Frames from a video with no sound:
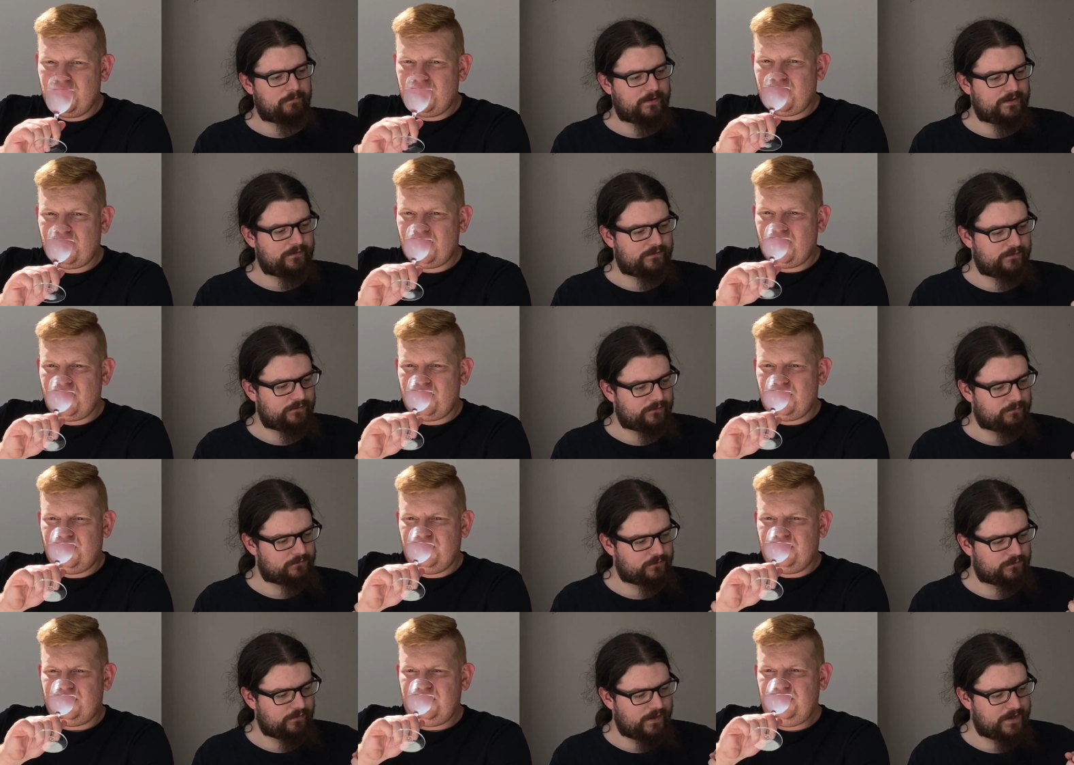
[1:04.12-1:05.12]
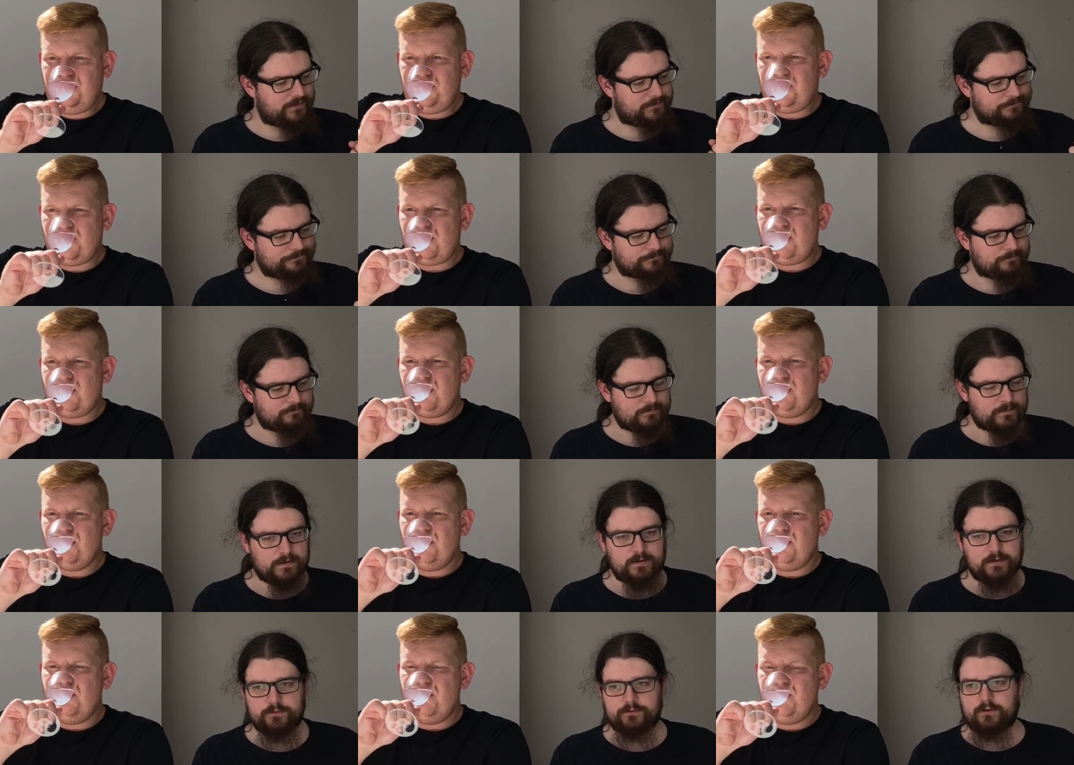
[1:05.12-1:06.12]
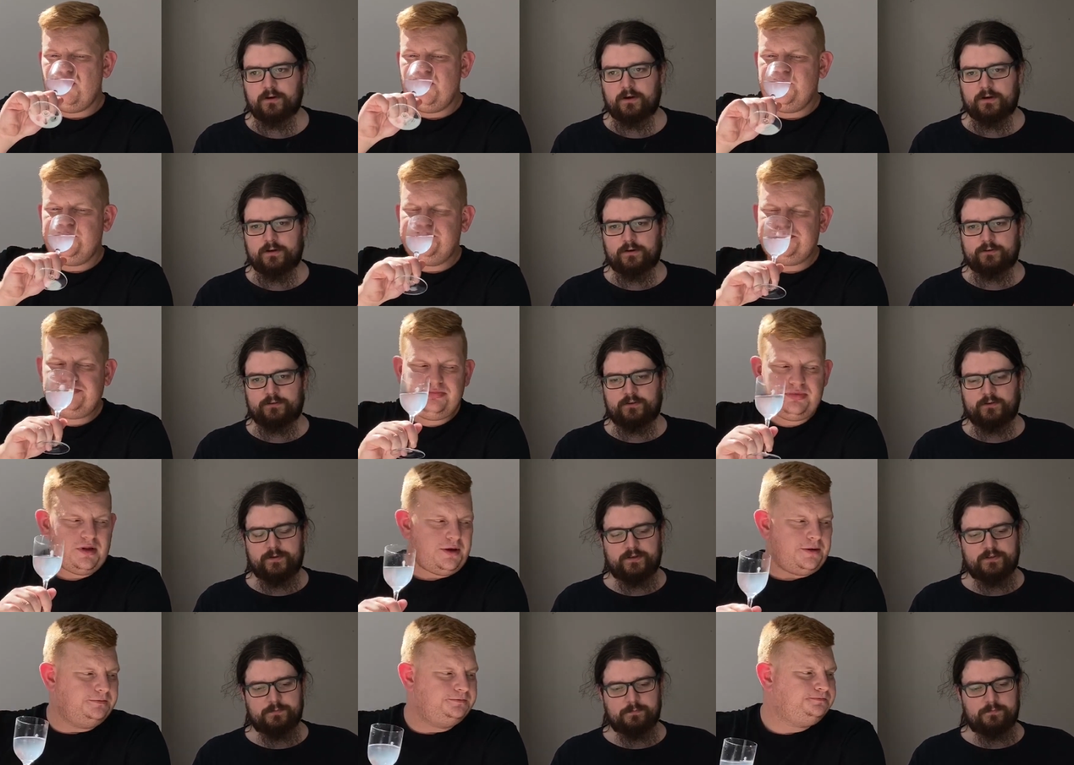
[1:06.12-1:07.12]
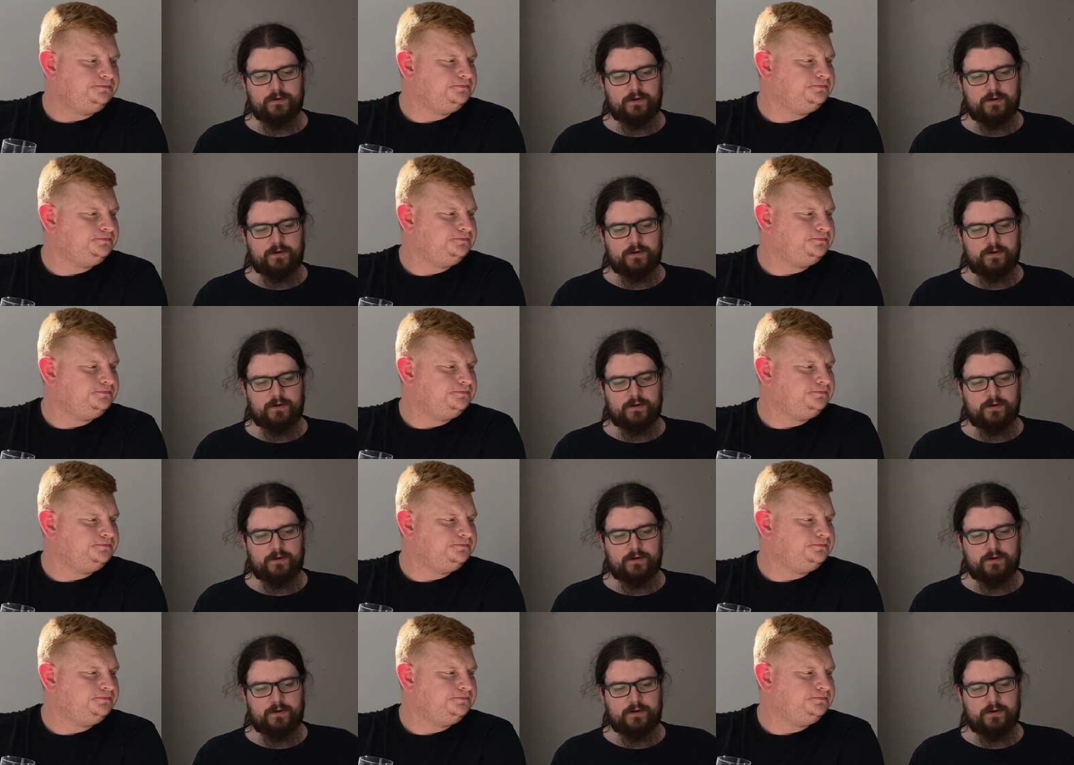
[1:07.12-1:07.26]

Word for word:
Speaker 1: painting some terrain. I just got, I got a two-inch.